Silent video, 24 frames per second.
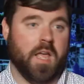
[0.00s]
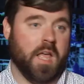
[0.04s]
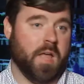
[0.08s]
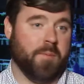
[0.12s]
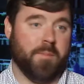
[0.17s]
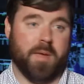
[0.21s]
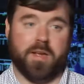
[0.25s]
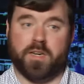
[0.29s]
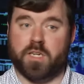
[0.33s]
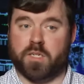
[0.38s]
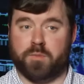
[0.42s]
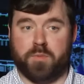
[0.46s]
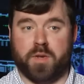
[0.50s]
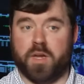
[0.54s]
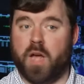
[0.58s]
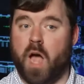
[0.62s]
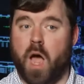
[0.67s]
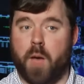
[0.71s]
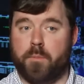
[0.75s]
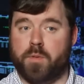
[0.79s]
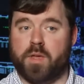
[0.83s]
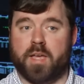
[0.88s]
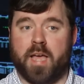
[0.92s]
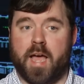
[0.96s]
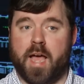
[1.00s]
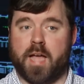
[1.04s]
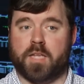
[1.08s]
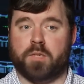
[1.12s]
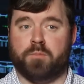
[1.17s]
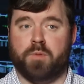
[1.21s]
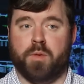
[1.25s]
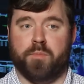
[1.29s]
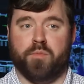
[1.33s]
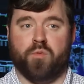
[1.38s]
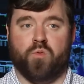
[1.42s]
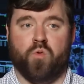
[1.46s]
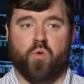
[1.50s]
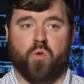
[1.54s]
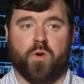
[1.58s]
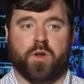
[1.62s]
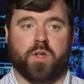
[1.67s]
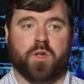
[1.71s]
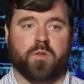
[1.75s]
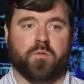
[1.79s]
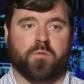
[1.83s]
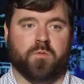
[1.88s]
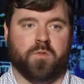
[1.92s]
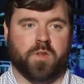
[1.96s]
It may just be copycats, people who are,
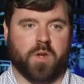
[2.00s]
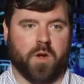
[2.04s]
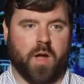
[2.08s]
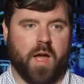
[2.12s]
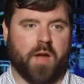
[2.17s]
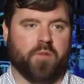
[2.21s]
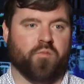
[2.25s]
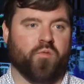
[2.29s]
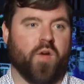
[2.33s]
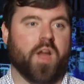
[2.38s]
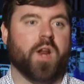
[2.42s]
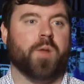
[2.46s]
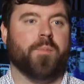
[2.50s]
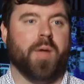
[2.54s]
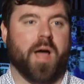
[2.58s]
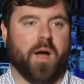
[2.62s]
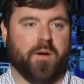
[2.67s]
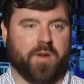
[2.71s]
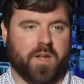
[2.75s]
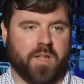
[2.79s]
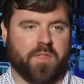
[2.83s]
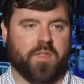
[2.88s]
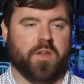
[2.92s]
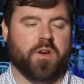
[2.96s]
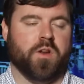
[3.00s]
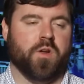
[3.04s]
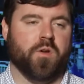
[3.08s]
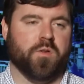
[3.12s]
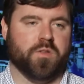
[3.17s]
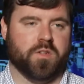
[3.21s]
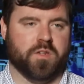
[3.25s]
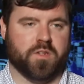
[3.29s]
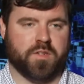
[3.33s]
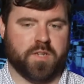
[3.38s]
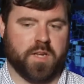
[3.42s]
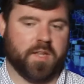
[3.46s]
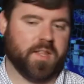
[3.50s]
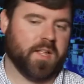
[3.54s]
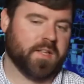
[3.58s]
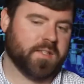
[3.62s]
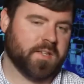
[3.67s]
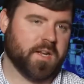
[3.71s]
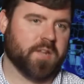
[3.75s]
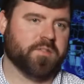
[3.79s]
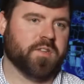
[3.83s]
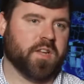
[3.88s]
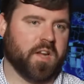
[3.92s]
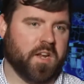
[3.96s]
you know, had read about it in the news and said, that
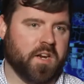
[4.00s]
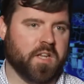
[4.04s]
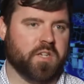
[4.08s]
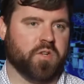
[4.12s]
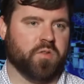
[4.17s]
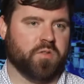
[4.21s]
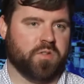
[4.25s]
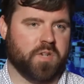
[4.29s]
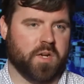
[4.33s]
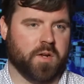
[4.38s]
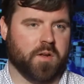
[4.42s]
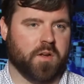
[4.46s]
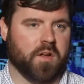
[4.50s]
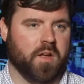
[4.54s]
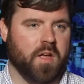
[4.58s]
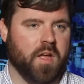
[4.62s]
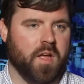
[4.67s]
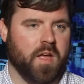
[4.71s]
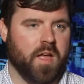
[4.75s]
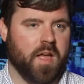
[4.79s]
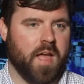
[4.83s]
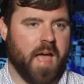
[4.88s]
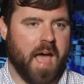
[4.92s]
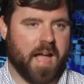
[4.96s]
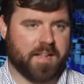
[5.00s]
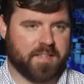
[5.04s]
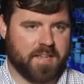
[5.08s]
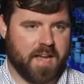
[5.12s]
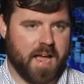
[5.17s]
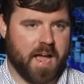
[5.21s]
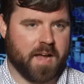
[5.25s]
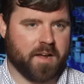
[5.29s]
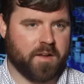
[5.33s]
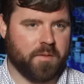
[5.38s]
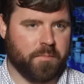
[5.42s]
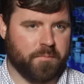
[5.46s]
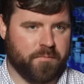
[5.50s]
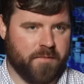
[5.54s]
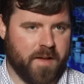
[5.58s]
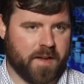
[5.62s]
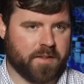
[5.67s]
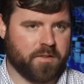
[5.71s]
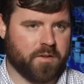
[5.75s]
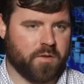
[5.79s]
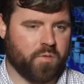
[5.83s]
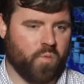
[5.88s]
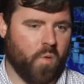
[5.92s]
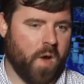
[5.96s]
sounds like an interesting attack
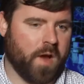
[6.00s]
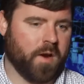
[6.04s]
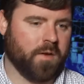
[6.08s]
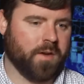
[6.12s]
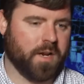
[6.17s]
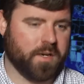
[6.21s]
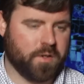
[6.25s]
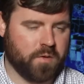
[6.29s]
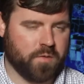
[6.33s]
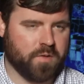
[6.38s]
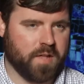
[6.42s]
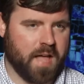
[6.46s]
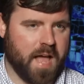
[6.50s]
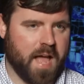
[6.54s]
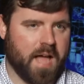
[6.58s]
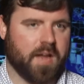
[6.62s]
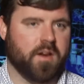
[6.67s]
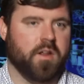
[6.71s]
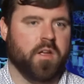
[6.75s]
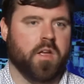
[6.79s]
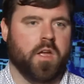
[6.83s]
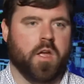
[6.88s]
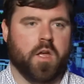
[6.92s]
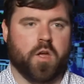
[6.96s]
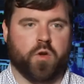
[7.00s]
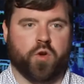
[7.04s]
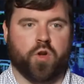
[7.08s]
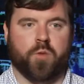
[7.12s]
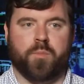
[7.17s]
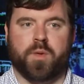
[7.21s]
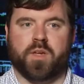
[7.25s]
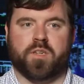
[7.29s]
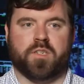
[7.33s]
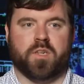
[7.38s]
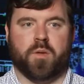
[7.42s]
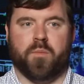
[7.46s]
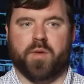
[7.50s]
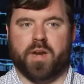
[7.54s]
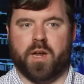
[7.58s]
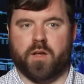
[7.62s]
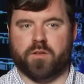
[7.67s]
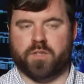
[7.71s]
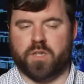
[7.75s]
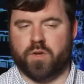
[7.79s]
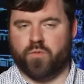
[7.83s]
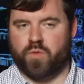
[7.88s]
vector, why don't I do that? Could be someone else had